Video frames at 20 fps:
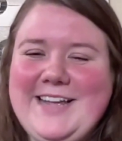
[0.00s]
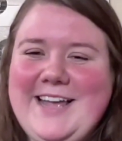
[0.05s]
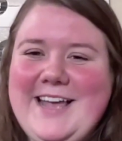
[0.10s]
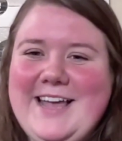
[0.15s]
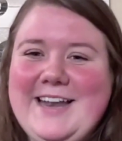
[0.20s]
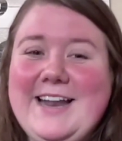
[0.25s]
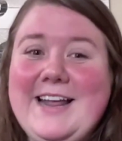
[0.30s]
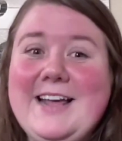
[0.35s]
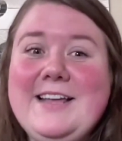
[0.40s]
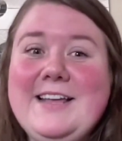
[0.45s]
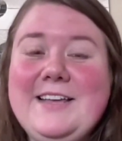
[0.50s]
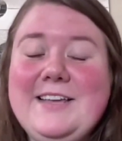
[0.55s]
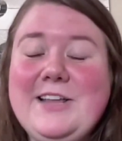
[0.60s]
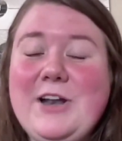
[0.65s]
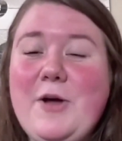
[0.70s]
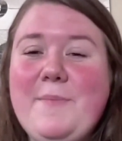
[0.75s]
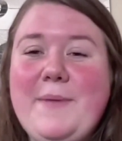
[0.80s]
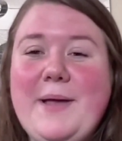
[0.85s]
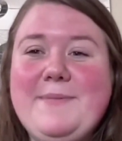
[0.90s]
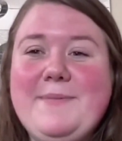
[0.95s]
And,
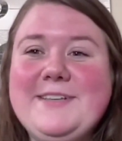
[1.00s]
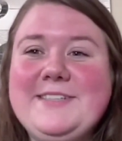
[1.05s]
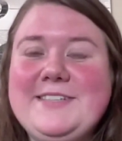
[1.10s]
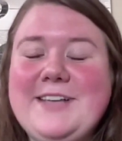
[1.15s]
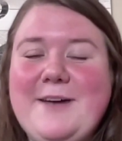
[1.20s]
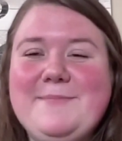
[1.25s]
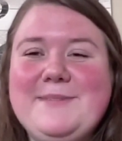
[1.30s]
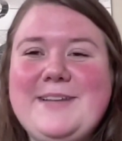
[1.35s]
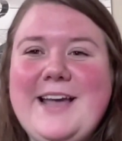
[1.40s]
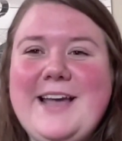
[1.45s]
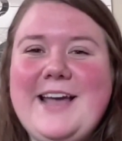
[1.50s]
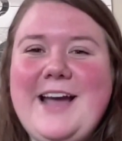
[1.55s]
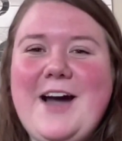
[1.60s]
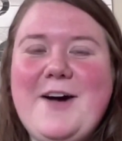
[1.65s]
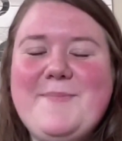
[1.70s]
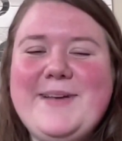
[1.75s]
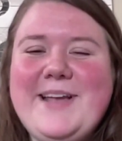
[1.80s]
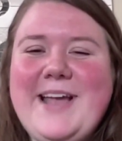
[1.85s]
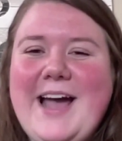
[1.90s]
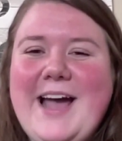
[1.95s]
maybe someday
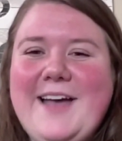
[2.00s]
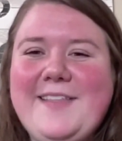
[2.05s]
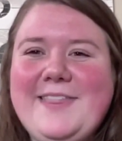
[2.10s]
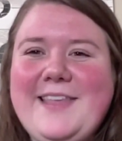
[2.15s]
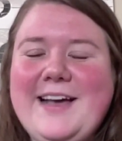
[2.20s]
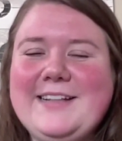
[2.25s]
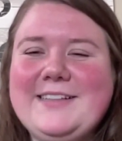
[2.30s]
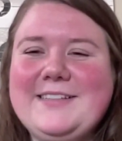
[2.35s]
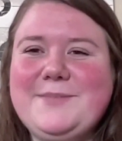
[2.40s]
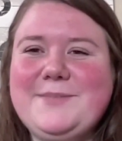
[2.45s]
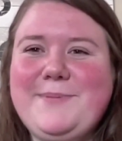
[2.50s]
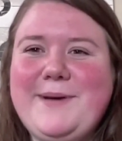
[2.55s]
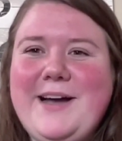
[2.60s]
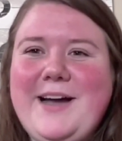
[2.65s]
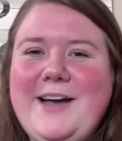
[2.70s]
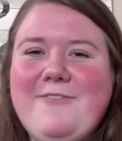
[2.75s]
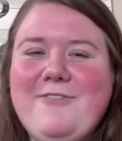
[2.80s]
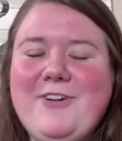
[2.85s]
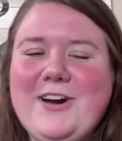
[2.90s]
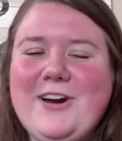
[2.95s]
I'll be at that
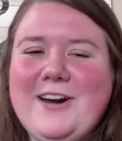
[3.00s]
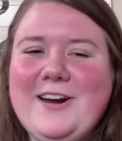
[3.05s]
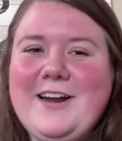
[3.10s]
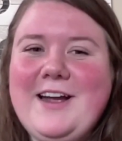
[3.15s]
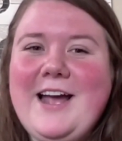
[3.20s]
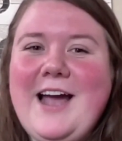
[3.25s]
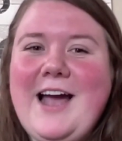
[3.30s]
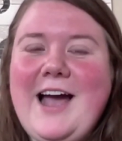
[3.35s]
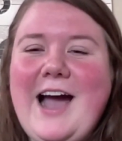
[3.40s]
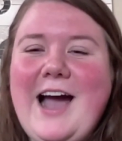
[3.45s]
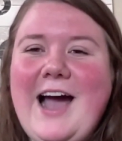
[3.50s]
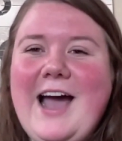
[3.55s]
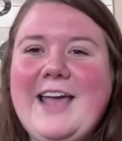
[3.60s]
spot where I